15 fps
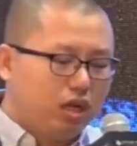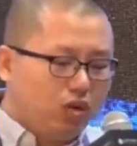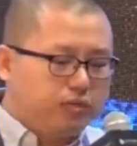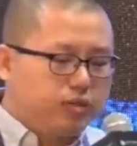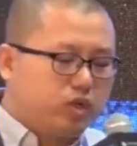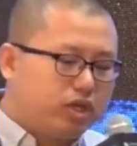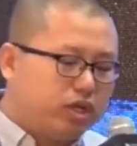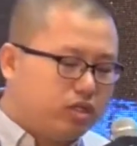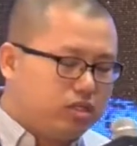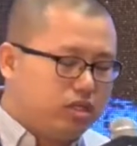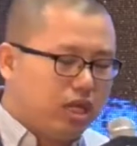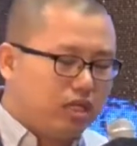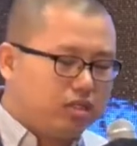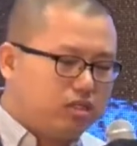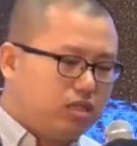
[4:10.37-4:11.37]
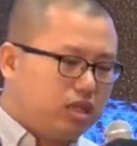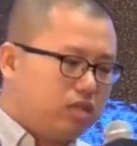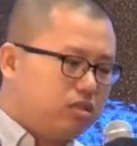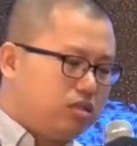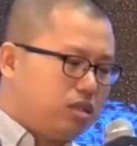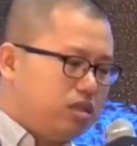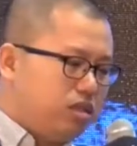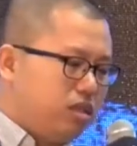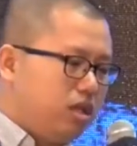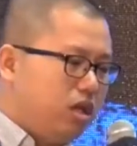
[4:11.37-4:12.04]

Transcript: we have some thoughts and